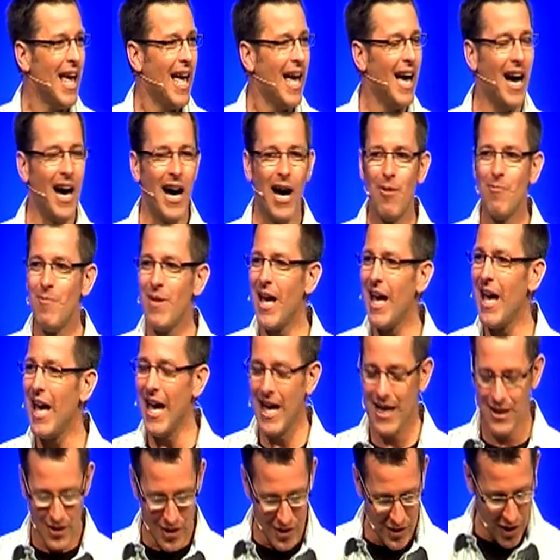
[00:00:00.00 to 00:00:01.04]

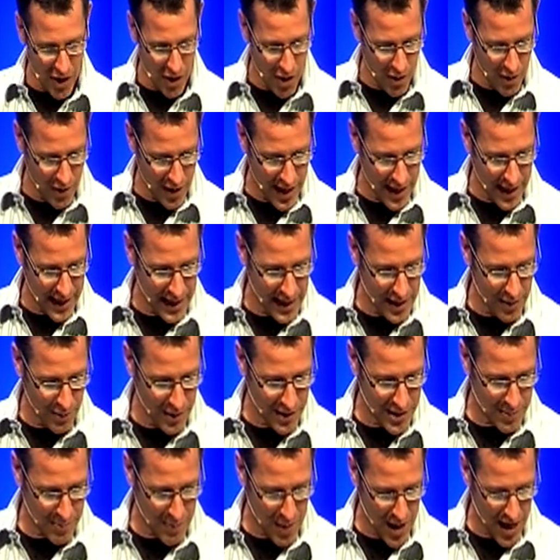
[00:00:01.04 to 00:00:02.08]
And so he
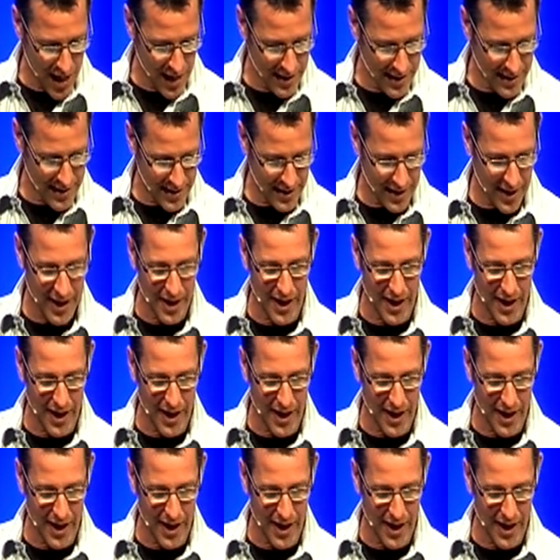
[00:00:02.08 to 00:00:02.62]
responds, in